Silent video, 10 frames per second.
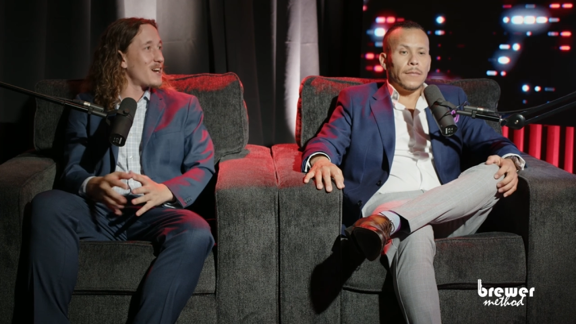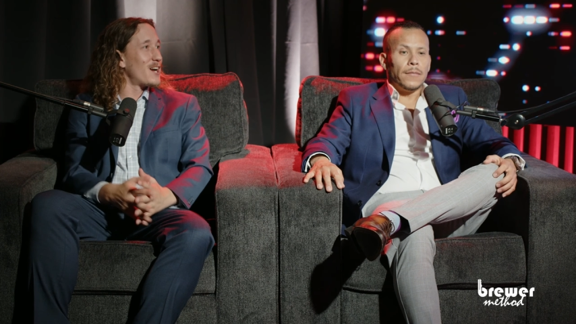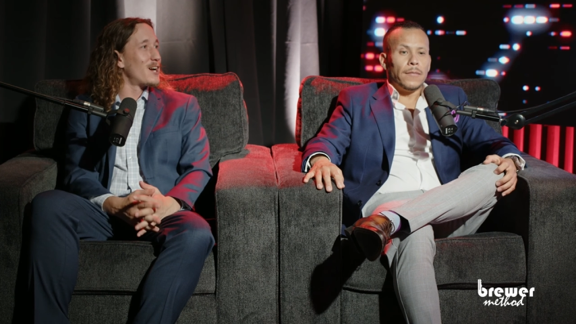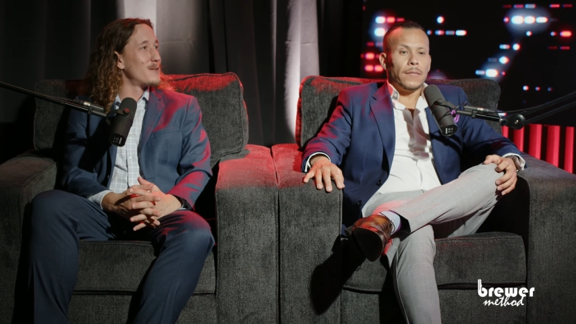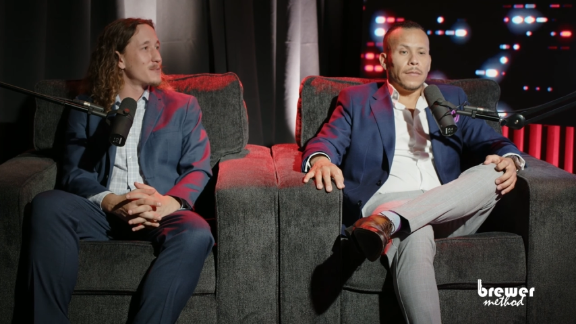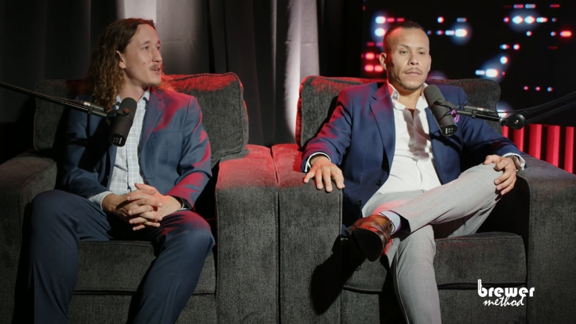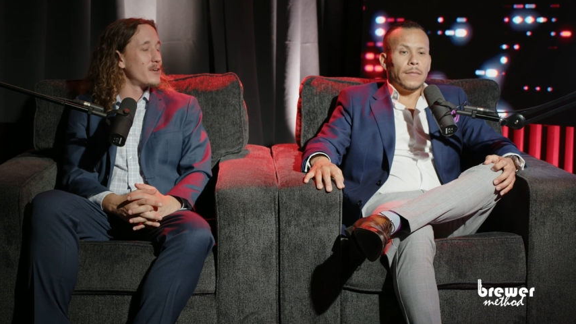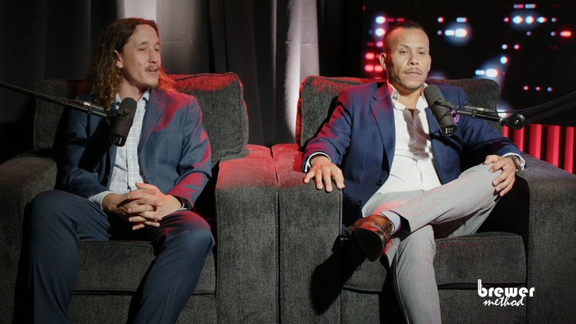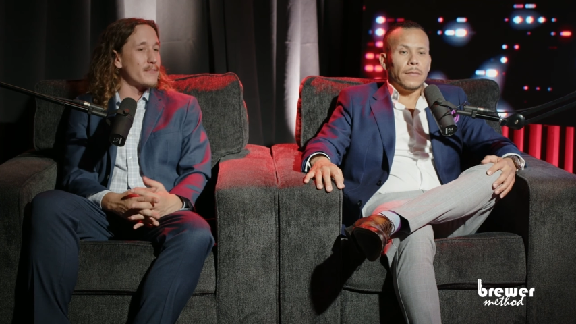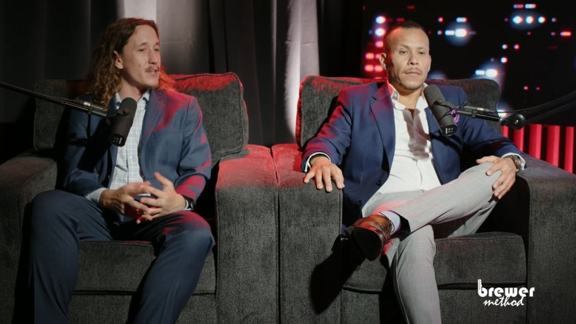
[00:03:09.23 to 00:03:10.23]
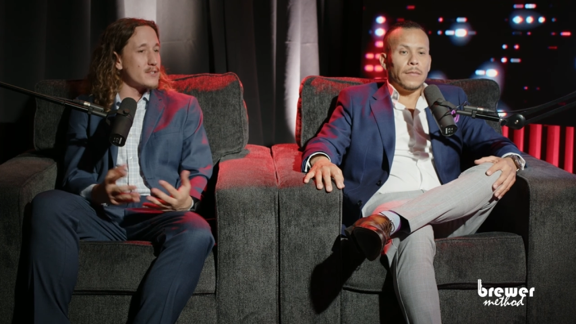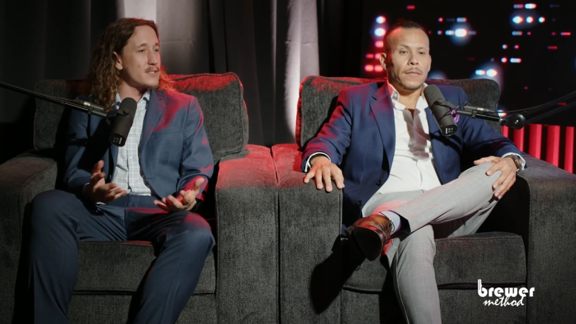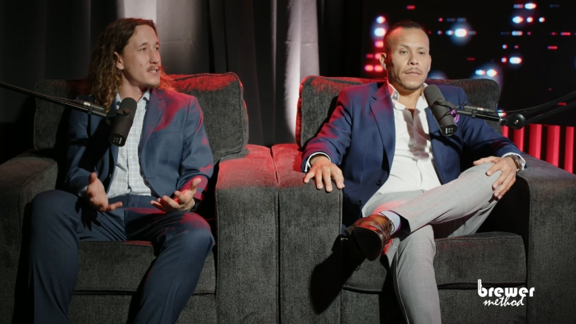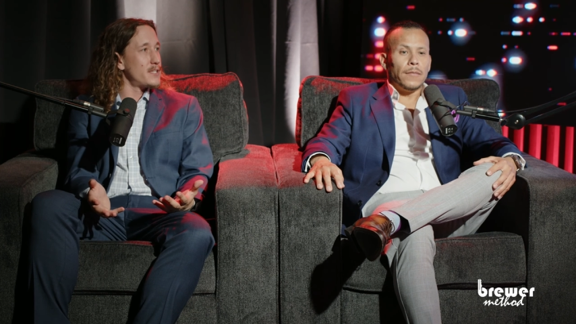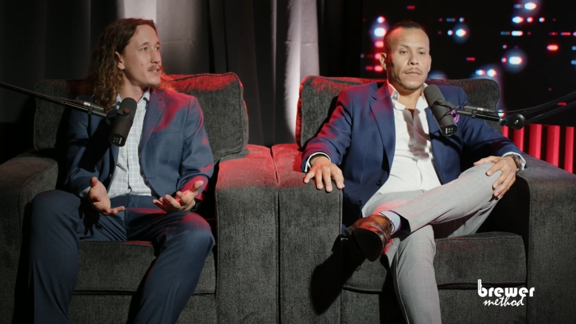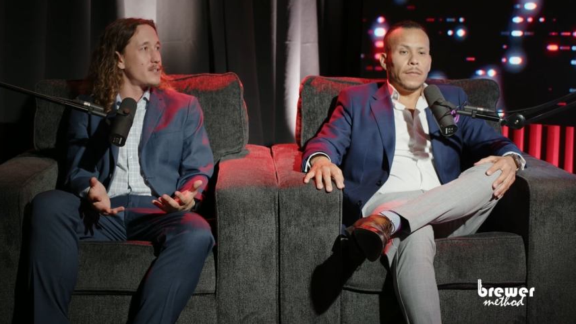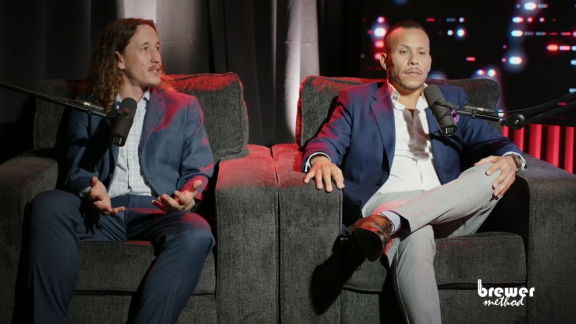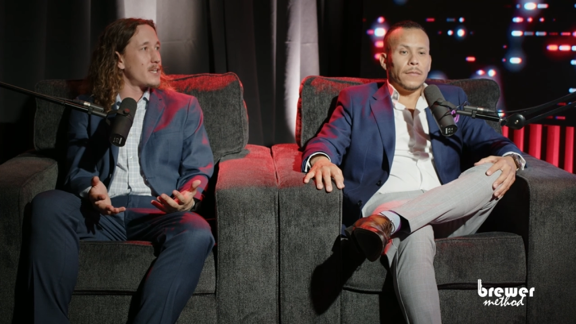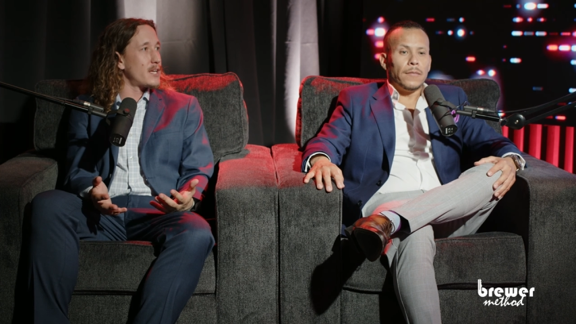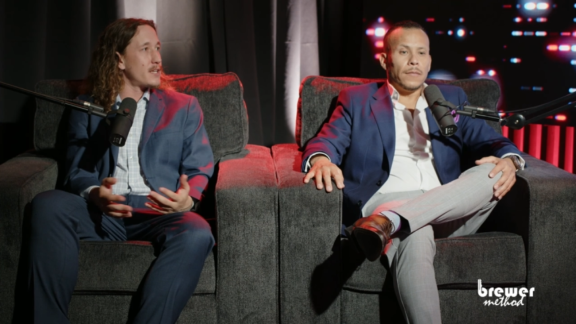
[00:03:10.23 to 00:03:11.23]
Speaker 1: Um, you know, if there's a deal
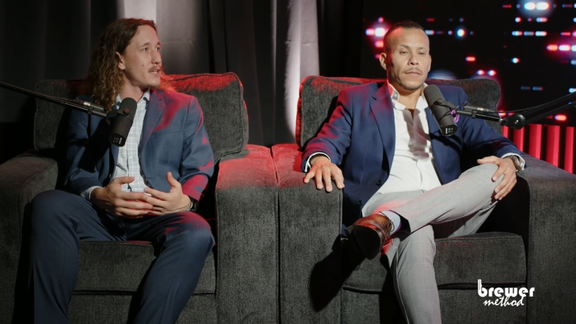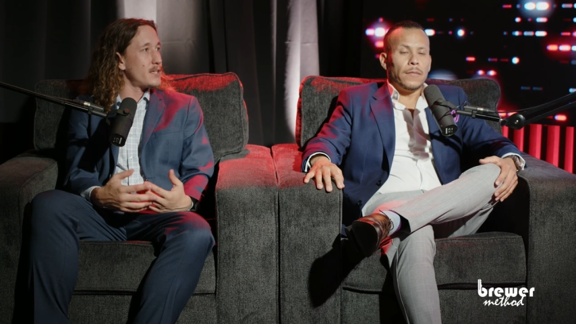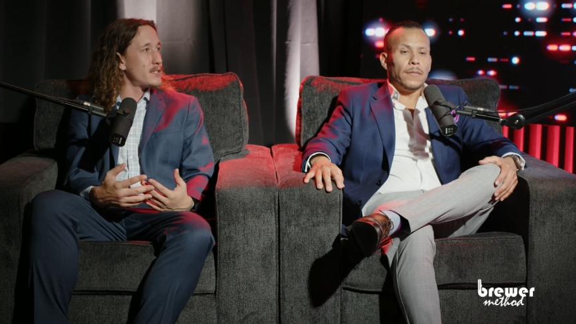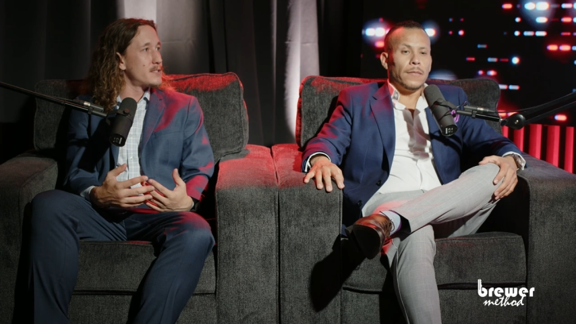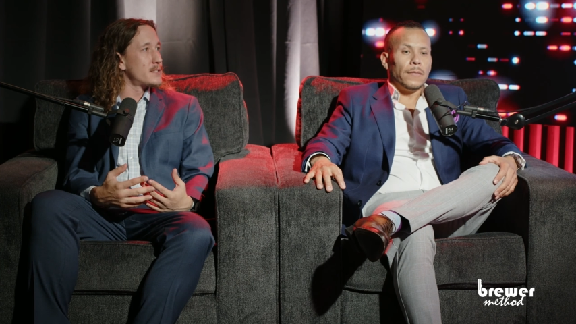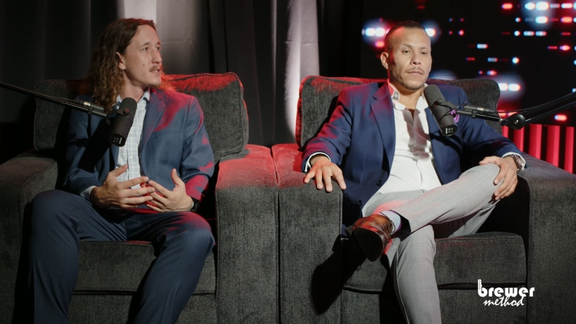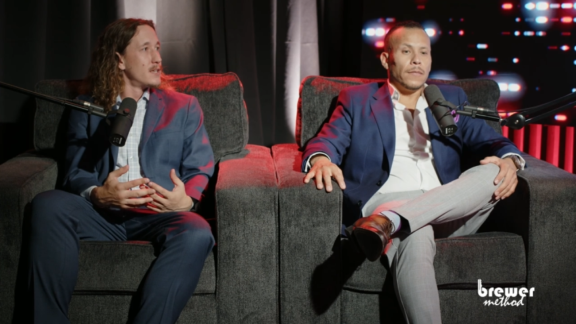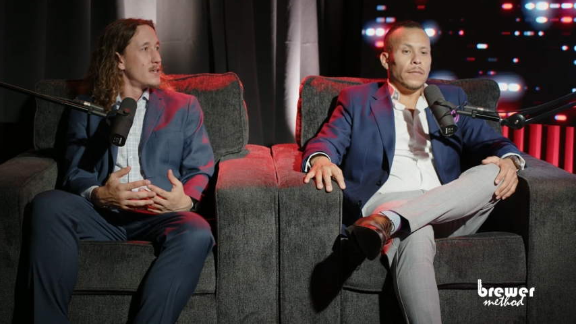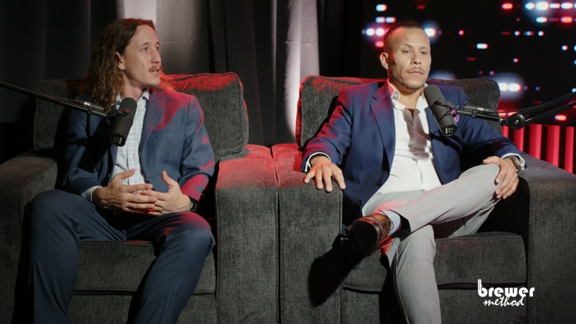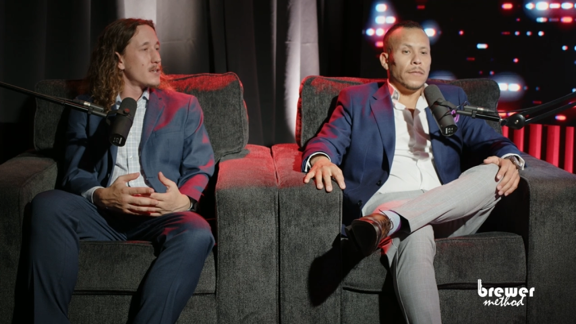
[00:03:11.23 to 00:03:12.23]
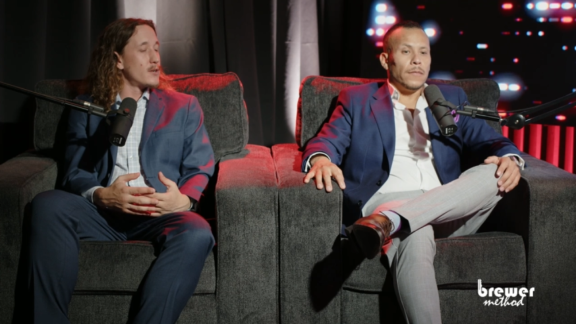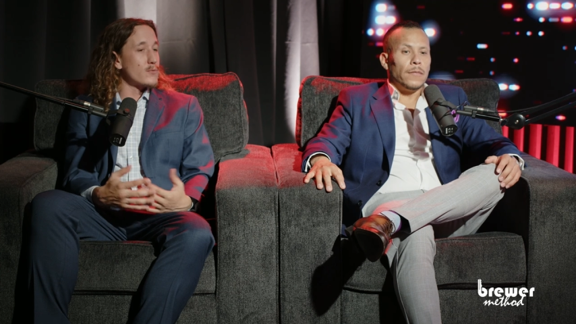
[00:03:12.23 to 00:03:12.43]
and, and it needs you know